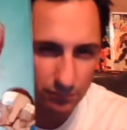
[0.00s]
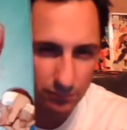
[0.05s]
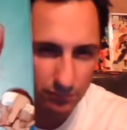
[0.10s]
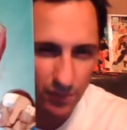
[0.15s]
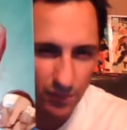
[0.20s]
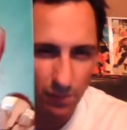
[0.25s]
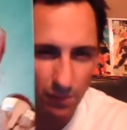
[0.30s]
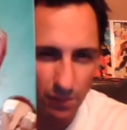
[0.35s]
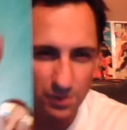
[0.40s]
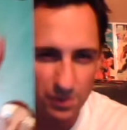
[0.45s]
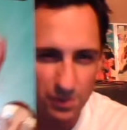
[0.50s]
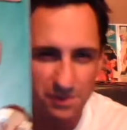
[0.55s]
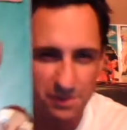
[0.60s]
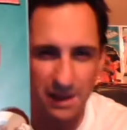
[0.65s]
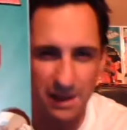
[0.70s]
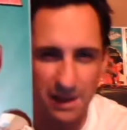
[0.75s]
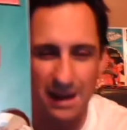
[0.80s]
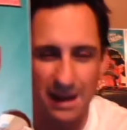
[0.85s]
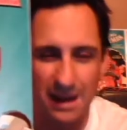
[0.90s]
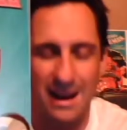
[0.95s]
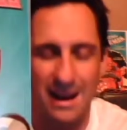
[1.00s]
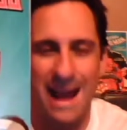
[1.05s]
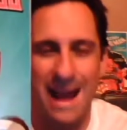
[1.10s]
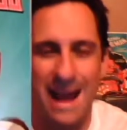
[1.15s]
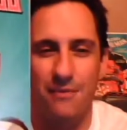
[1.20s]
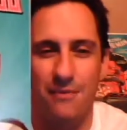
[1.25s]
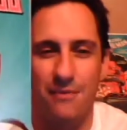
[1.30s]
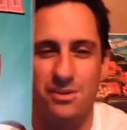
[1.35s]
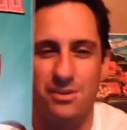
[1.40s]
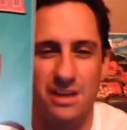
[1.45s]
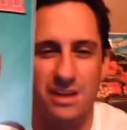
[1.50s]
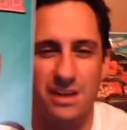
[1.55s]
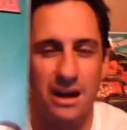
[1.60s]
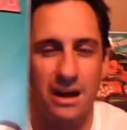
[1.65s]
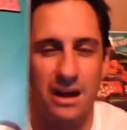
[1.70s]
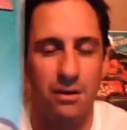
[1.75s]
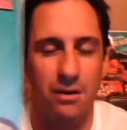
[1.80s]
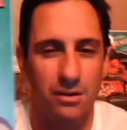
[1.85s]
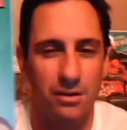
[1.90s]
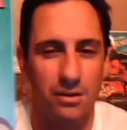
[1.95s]
was about an average.
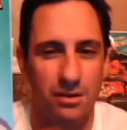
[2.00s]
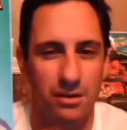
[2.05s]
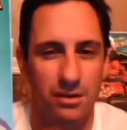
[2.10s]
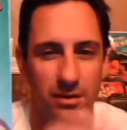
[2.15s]
I'm going